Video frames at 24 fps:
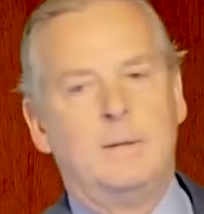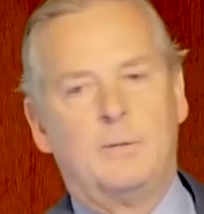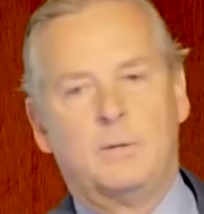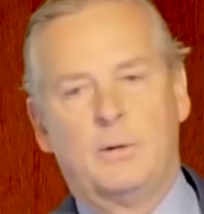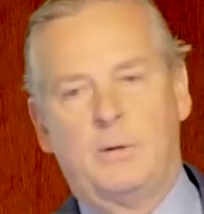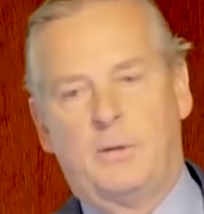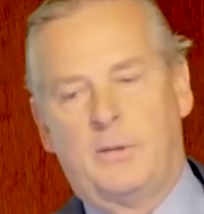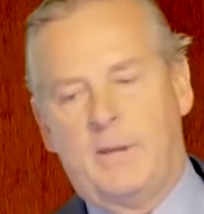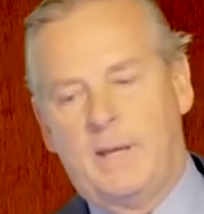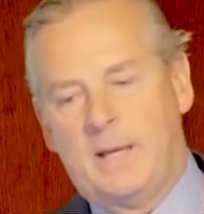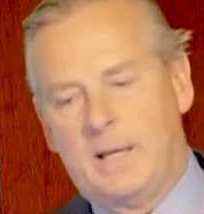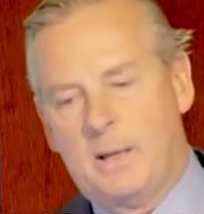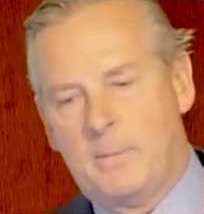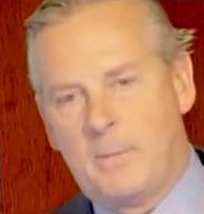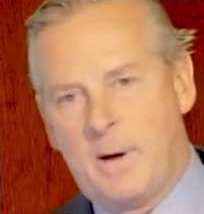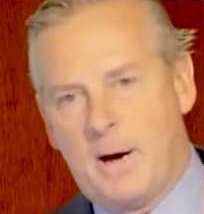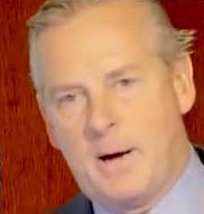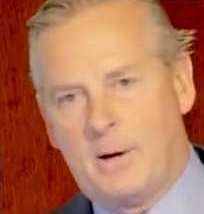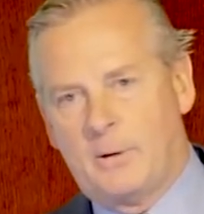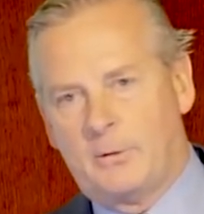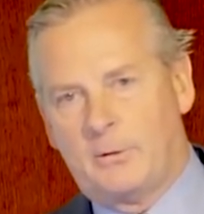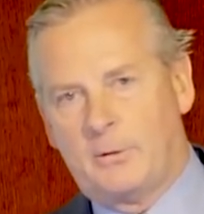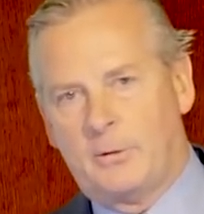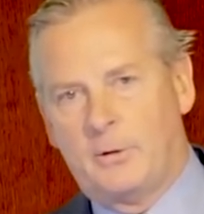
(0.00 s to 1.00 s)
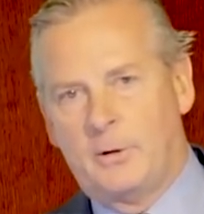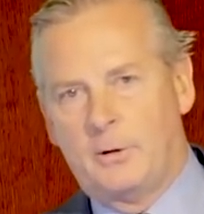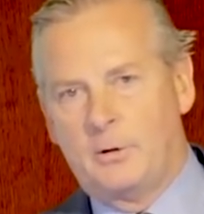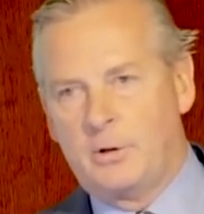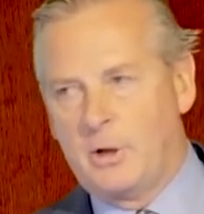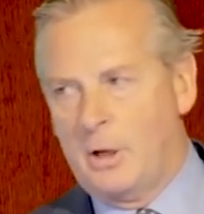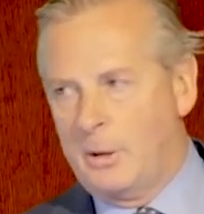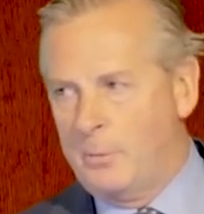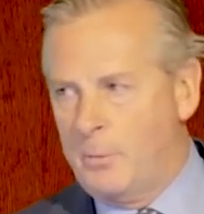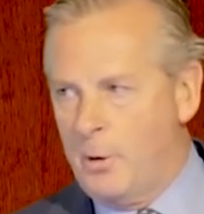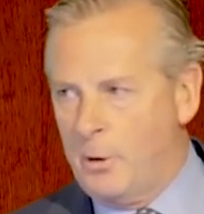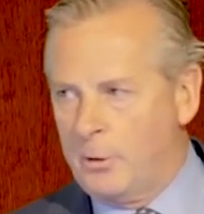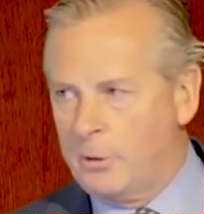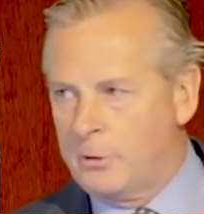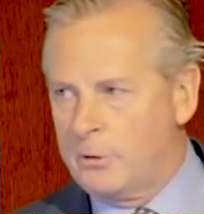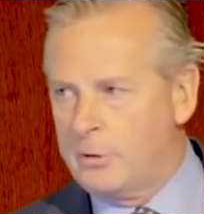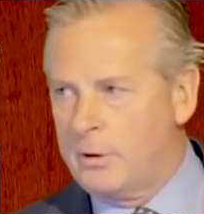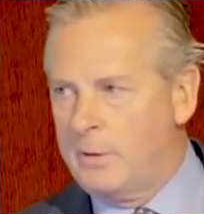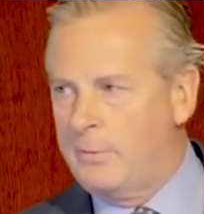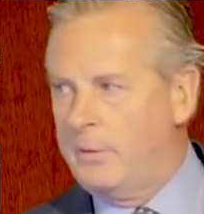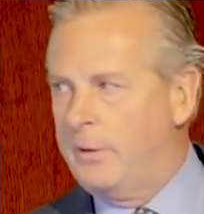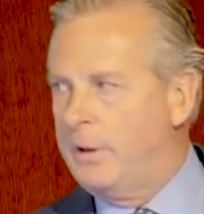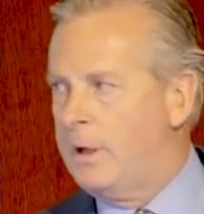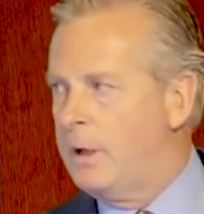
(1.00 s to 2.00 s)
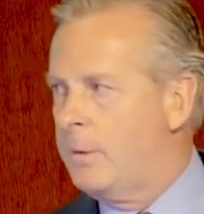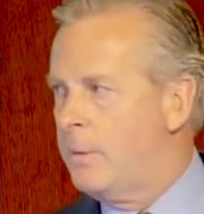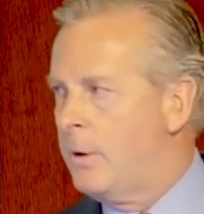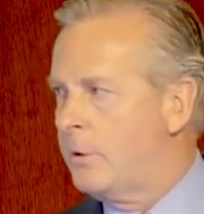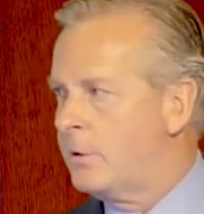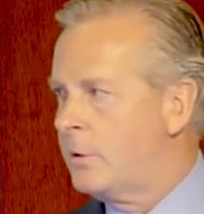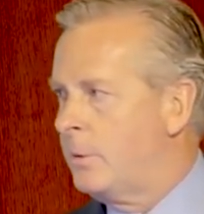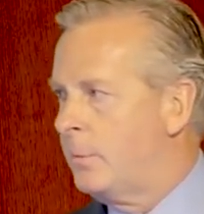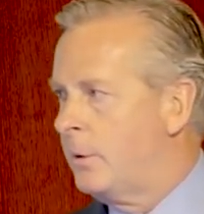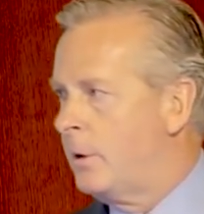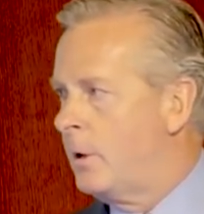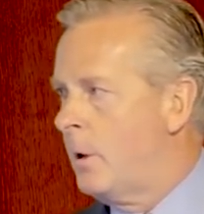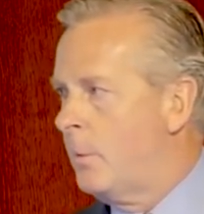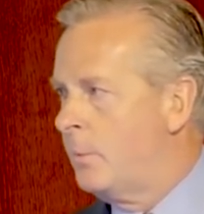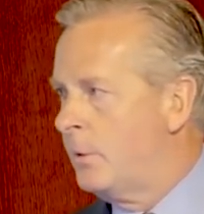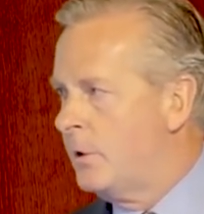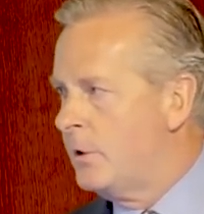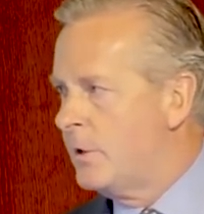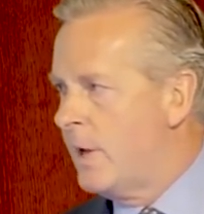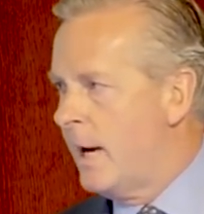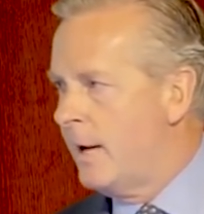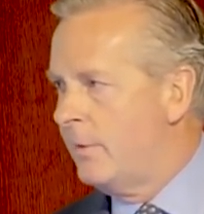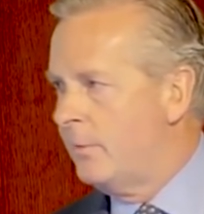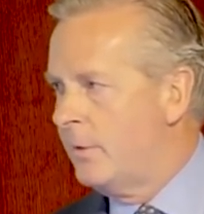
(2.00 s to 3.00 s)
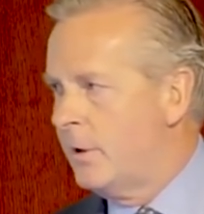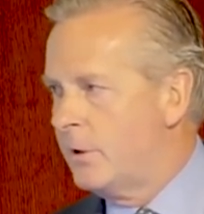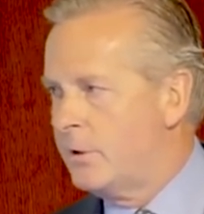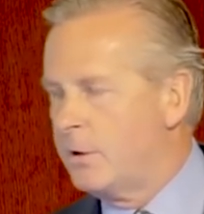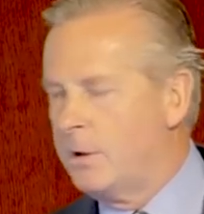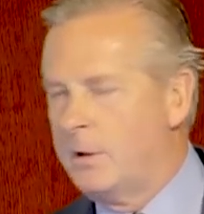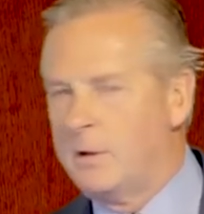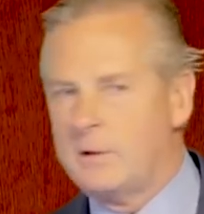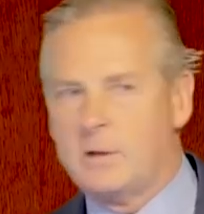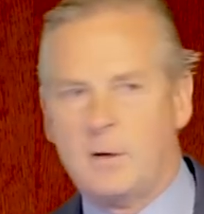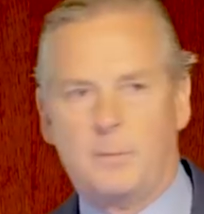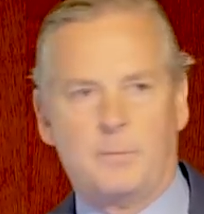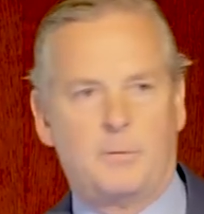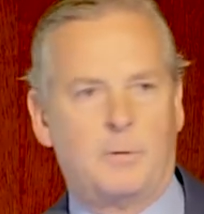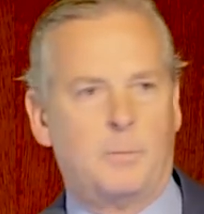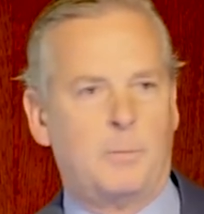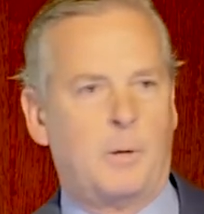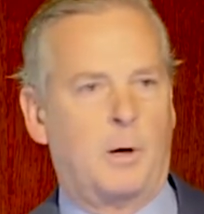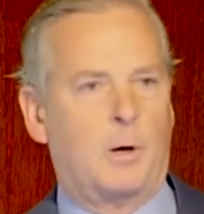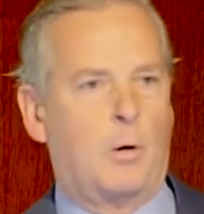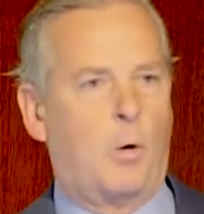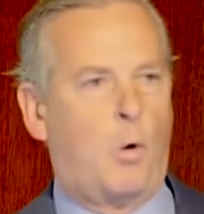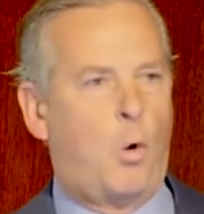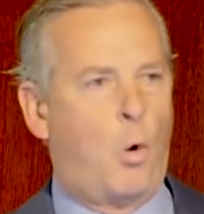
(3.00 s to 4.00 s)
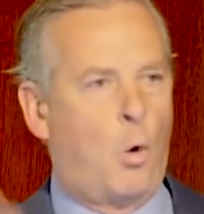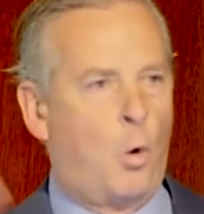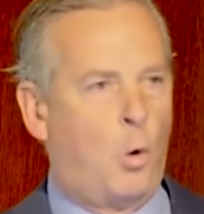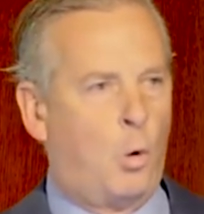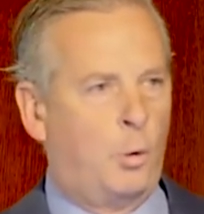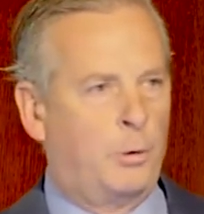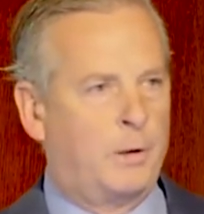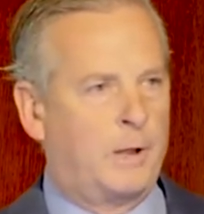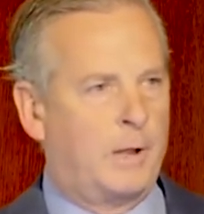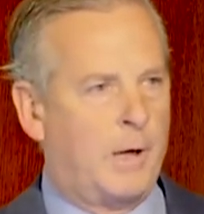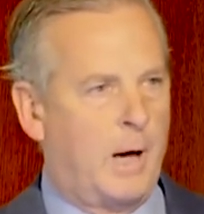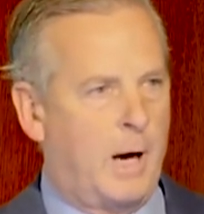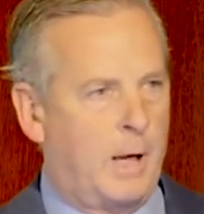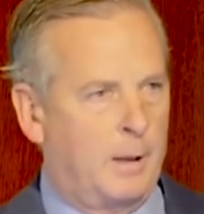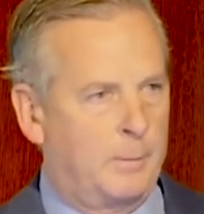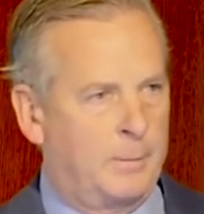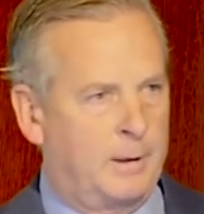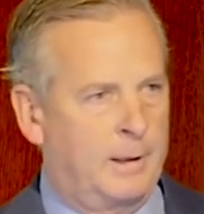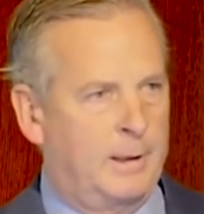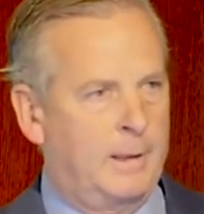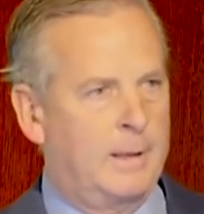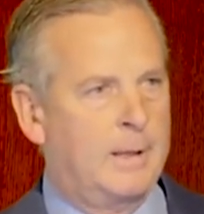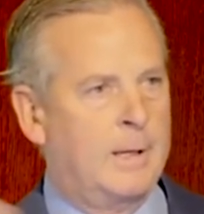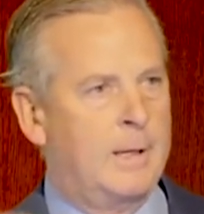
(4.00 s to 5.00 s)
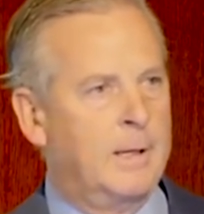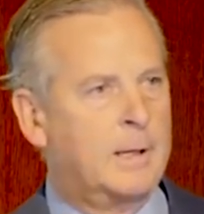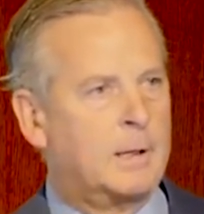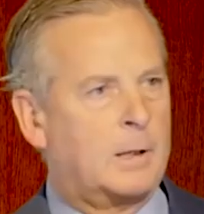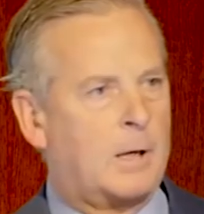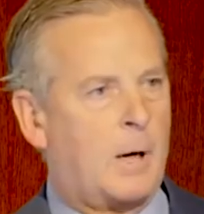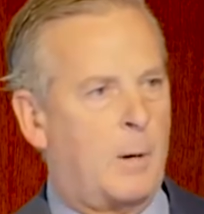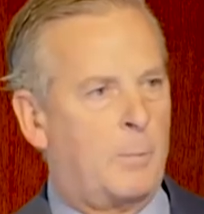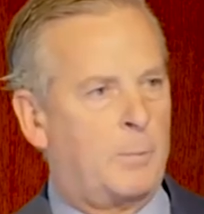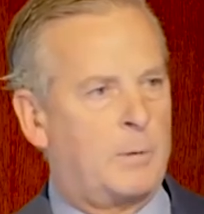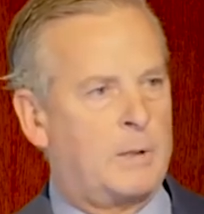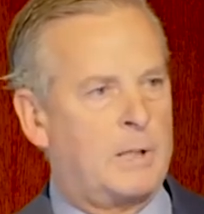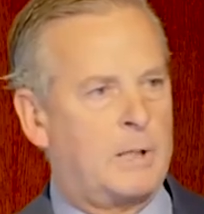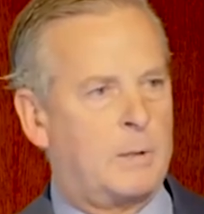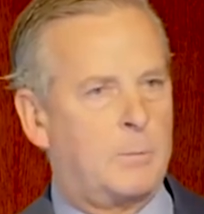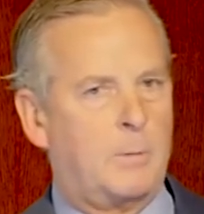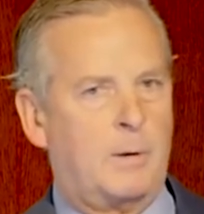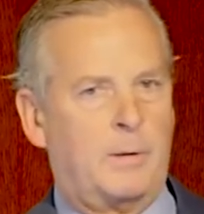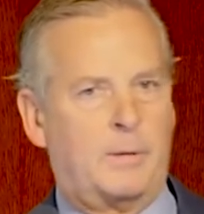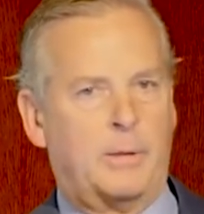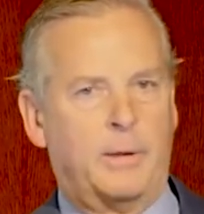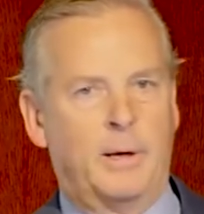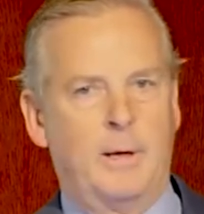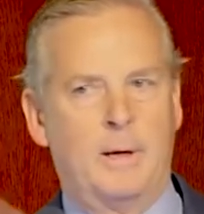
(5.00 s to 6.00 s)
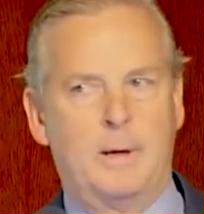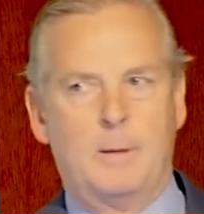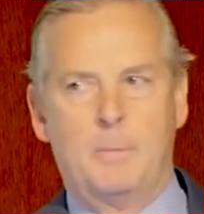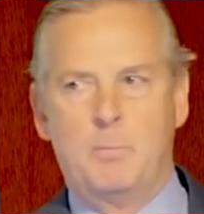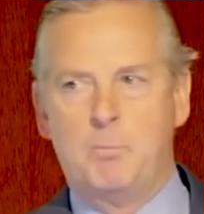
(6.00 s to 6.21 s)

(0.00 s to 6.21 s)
If you think about General Motors, if you think about some of the companies I invest in, some of them are old economy companies with